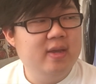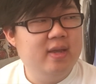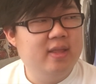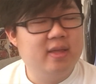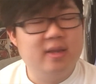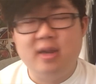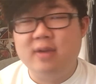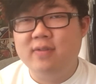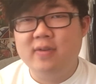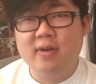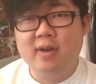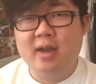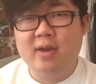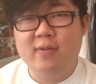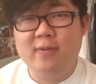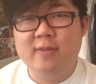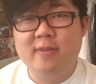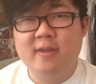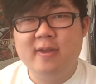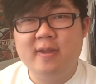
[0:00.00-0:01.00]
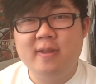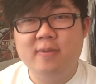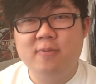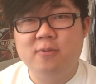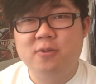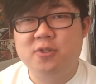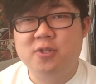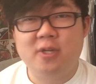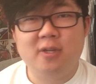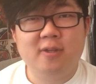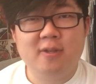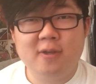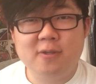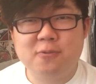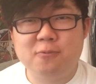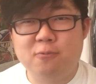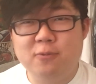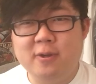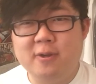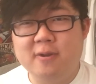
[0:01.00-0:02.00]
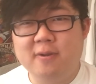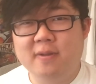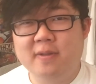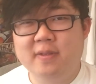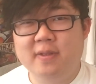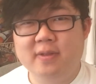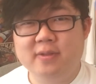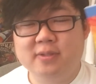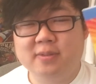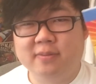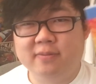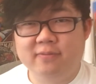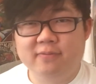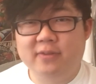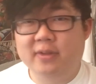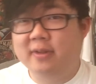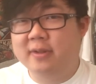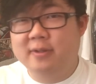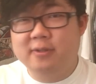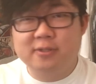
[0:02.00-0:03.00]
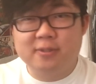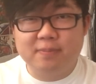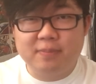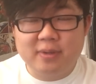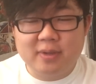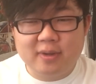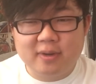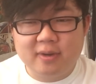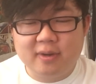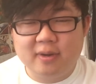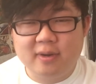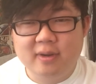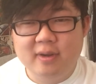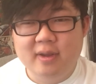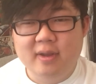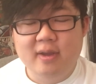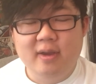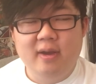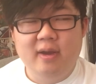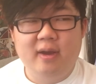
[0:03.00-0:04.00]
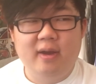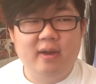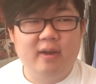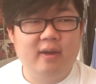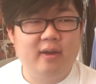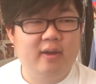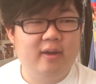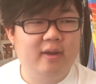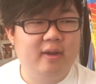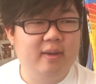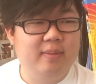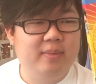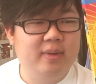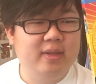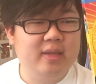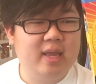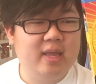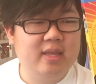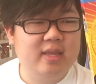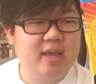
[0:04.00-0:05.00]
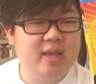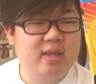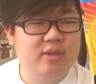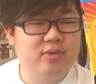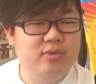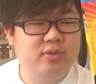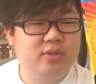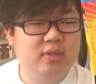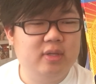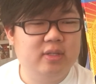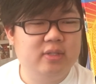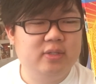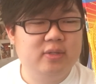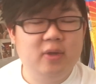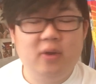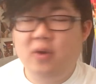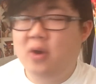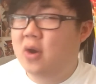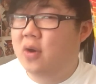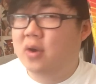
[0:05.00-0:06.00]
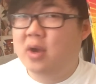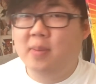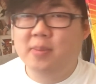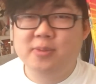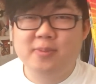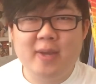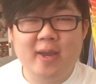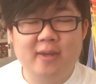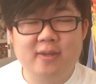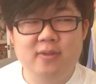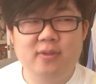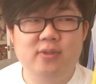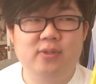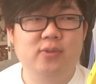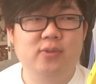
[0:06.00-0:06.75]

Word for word: and then every now and then shit gets real, and then some villains appear uh, but and yet you, it still all comes back to the